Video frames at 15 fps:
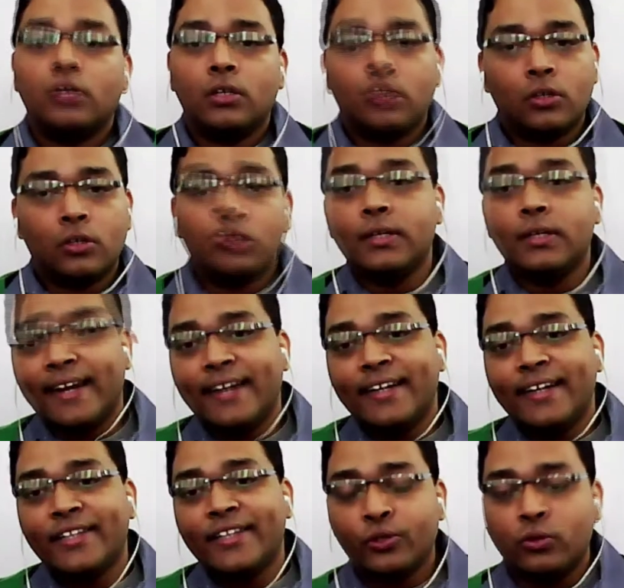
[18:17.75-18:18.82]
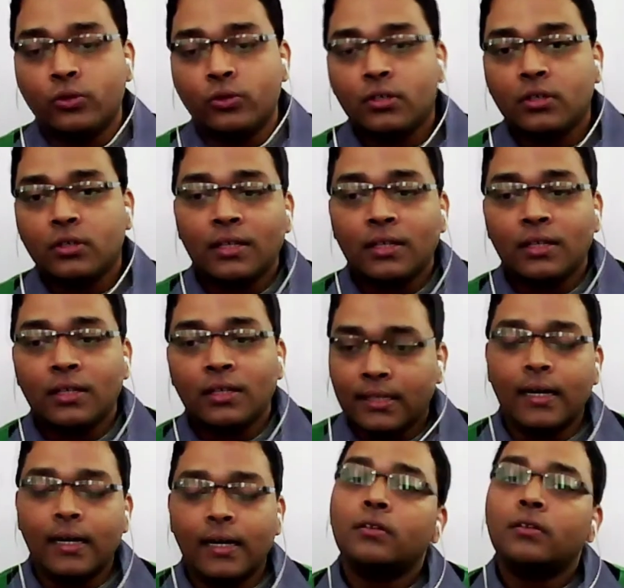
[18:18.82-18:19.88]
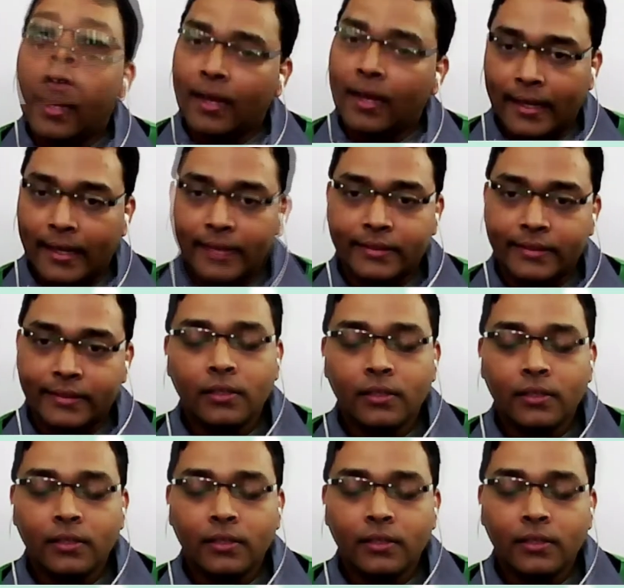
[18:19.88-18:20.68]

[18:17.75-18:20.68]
couldn't get through the IIT,